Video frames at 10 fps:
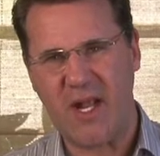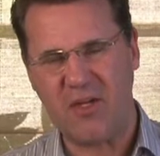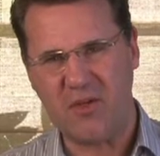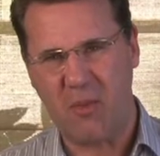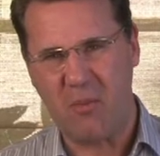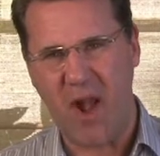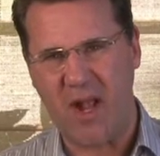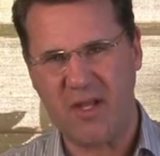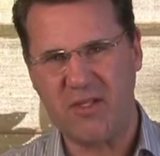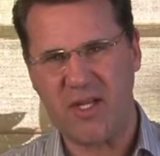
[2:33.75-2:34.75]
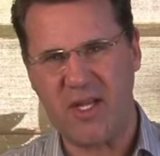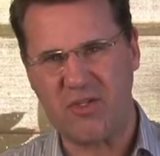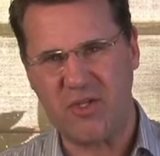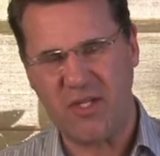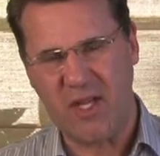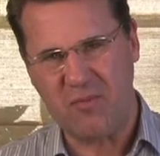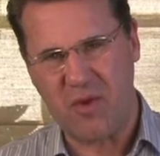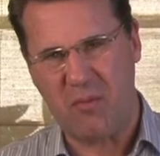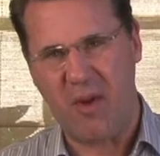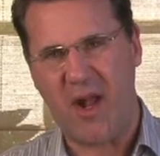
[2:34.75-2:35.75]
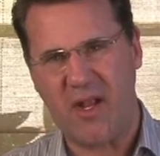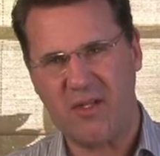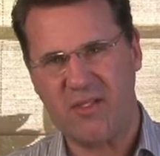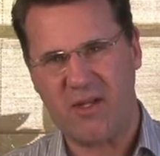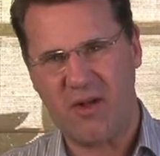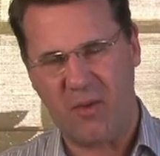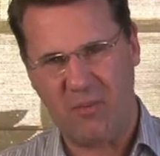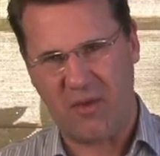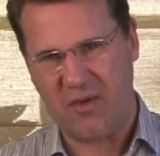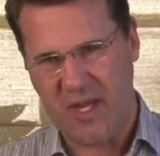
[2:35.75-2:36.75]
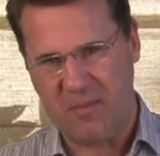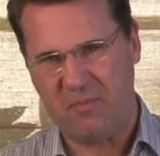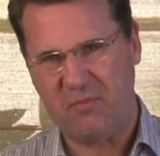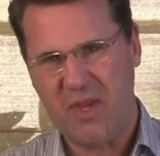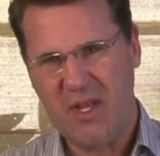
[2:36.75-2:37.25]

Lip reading: and your mind as you keep your mind upon him.